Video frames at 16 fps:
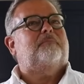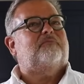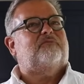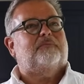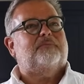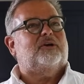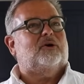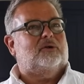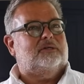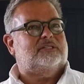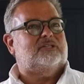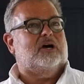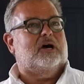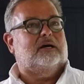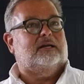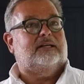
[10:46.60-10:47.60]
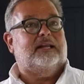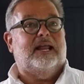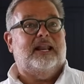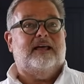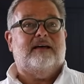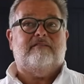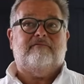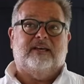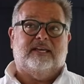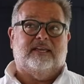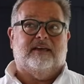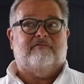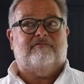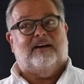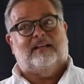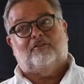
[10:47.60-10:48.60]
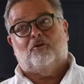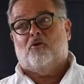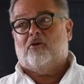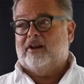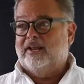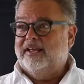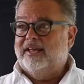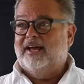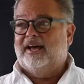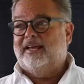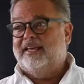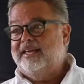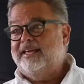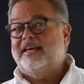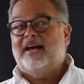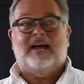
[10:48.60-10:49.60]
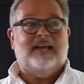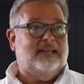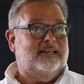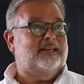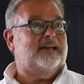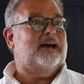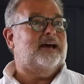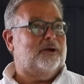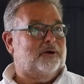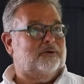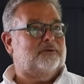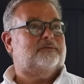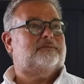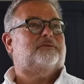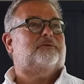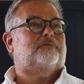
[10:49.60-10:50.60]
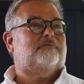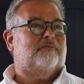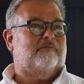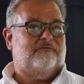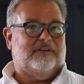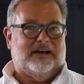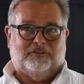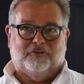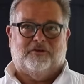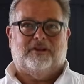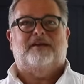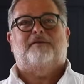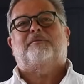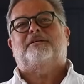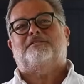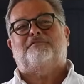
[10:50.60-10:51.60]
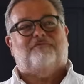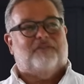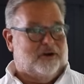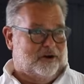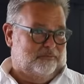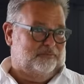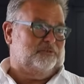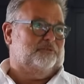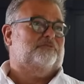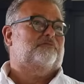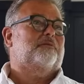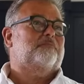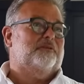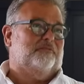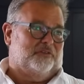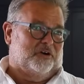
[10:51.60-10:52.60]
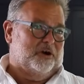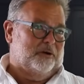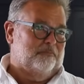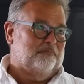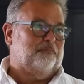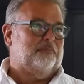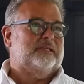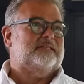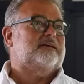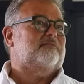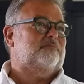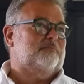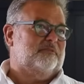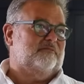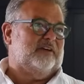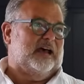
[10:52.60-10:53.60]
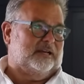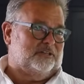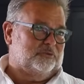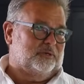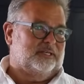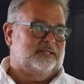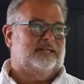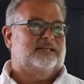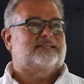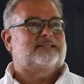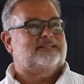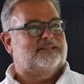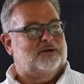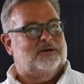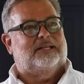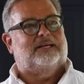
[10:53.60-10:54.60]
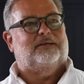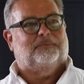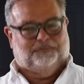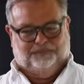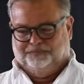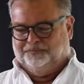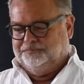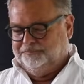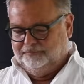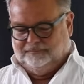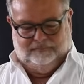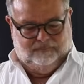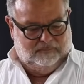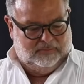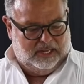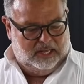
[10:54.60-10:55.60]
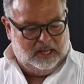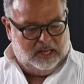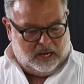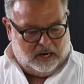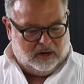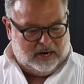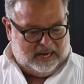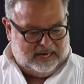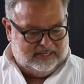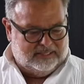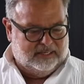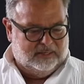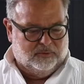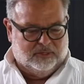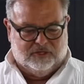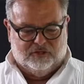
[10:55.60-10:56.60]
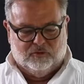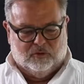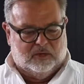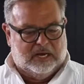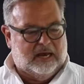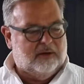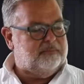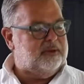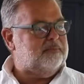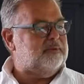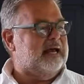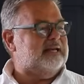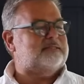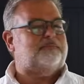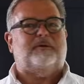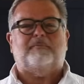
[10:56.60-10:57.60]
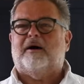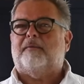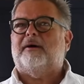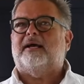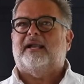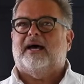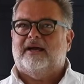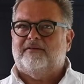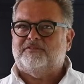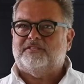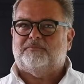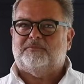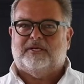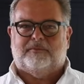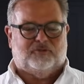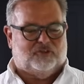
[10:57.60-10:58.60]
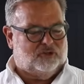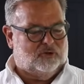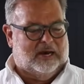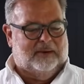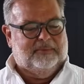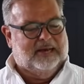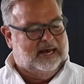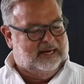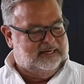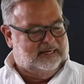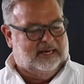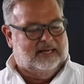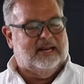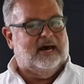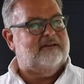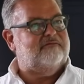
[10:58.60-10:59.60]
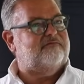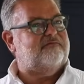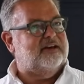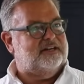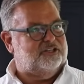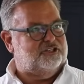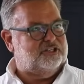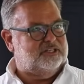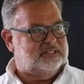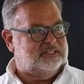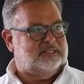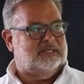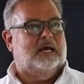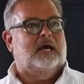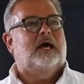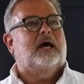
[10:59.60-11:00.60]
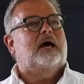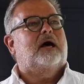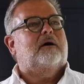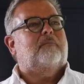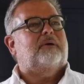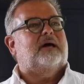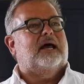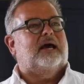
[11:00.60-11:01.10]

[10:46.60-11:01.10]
from the old song, Nella vecchia fattoria, ia. So fattoria means farm, so it's from the farm. It's not from the factory necessarily. All right, we're gonna do, people ask me about my knives sometimes too. I'm not a knife fetishist, but